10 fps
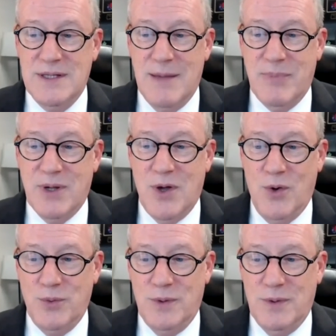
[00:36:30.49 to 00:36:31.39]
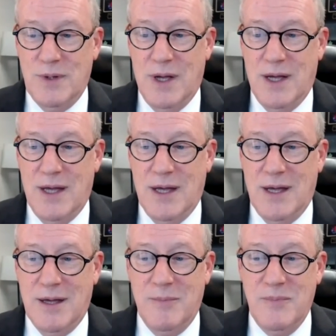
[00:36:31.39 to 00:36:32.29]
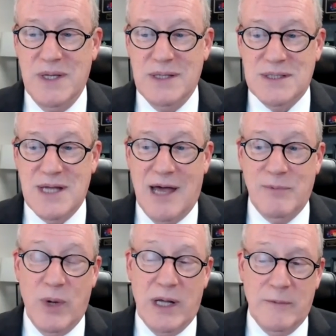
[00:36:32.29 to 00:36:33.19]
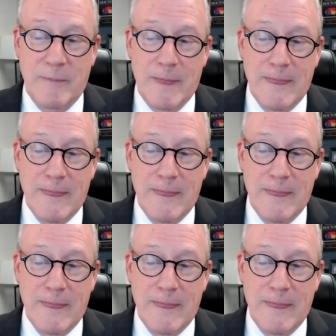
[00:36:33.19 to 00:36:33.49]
Depakote being stopped? Well,